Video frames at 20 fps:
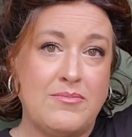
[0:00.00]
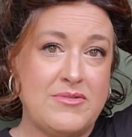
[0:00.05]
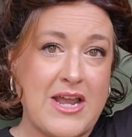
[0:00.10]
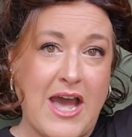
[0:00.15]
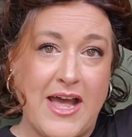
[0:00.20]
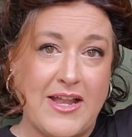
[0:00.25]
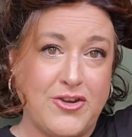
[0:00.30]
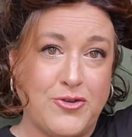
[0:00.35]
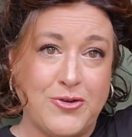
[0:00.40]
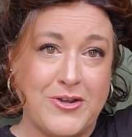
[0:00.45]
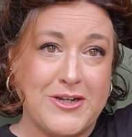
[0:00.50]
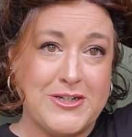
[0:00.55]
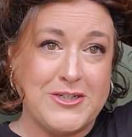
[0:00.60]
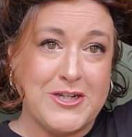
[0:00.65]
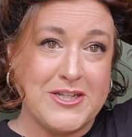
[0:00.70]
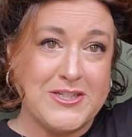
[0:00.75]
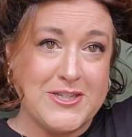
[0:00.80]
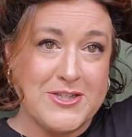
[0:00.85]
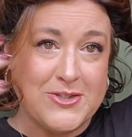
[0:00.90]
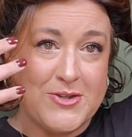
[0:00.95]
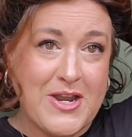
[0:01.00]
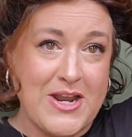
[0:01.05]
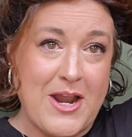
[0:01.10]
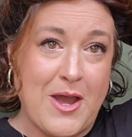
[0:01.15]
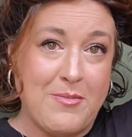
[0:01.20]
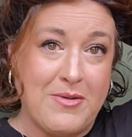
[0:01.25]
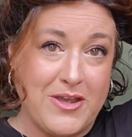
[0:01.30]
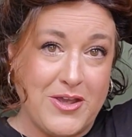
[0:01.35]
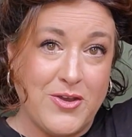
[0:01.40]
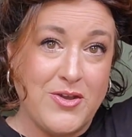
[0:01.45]
I'm not doing it justice right
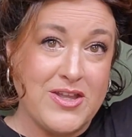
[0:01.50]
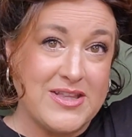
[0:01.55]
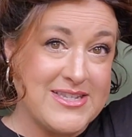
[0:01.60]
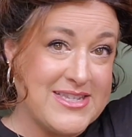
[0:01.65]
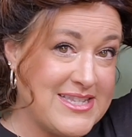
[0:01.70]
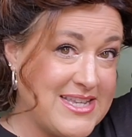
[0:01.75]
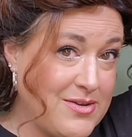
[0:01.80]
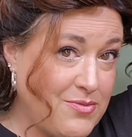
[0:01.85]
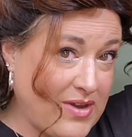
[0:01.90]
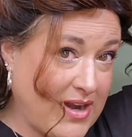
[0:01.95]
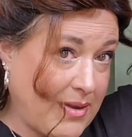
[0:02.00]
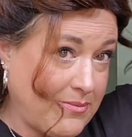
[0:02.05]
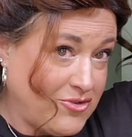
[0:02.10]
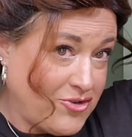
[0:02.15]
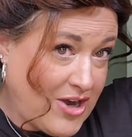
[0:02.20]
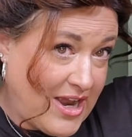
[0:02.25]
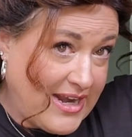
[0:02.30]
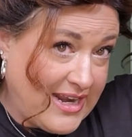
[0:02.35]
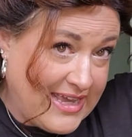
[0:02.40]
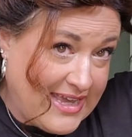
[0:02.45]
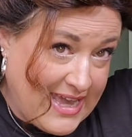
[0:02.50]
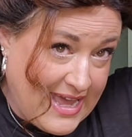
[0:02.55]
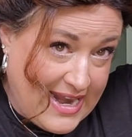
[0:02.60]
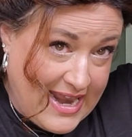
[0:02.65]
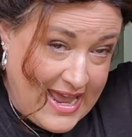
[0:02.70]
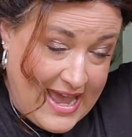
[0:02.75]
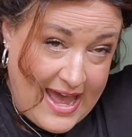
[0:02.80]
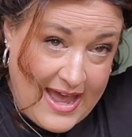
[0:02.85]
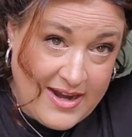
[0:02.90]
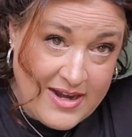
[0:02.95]
now, but you can see what I'm trying to
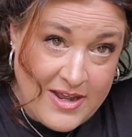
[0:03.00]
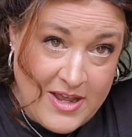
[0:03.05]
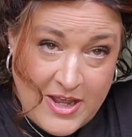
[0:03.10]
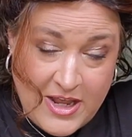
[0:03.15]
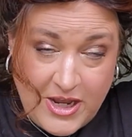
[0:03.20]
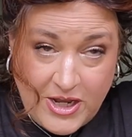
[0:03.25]
get at.